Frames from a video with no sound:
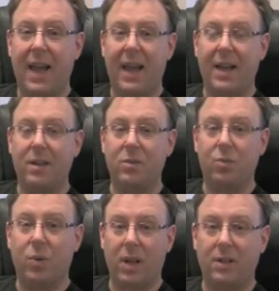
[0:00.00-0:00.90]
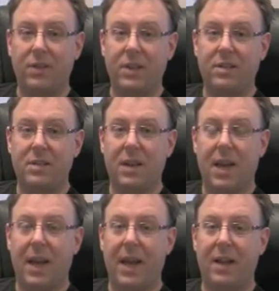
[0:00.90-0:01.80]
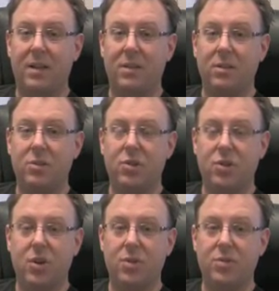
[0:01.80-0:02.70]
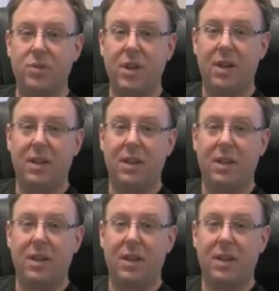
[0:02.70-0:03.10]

and relevant and shows